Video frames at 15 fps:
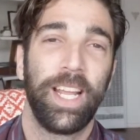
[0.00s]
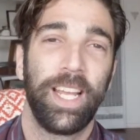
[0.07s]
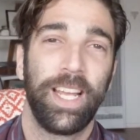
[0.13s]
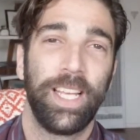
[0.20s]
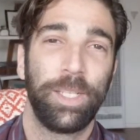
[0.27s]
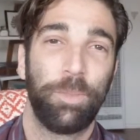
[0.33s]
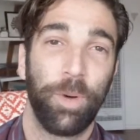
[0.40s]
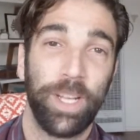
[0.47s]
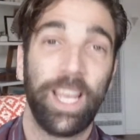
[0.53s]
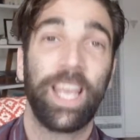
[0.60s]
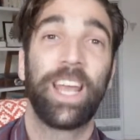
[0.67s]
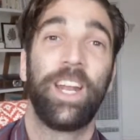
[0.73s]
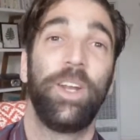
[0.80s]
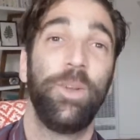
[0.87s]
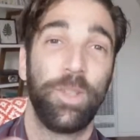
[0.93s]
Is bringing
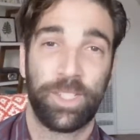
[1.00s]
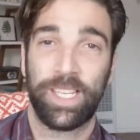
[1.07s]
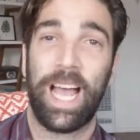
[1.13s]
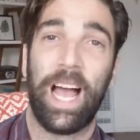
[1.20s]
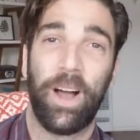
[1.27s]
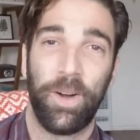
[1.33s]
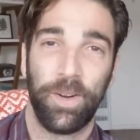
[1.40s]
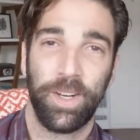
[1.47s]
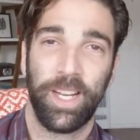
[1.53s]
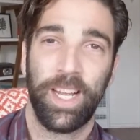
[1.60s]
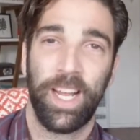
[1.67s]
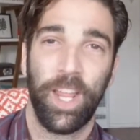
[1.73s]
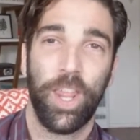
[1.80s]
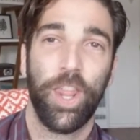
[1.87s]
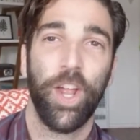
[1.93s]
in a new sound.
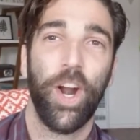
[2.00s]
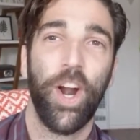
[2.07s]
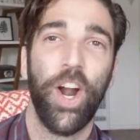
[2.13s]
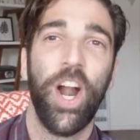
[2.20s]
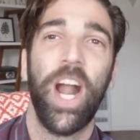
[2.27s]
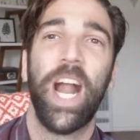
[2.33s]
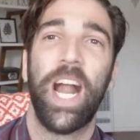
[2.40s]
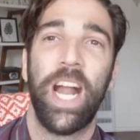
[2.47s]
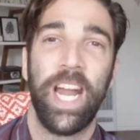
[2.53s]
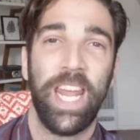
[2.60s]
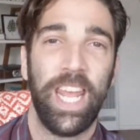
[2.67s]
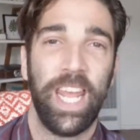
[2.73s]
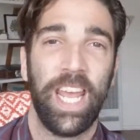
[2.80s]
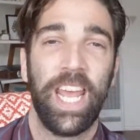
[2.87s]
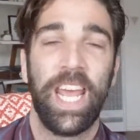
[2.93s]

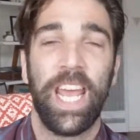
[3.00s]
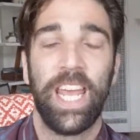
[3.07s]
30.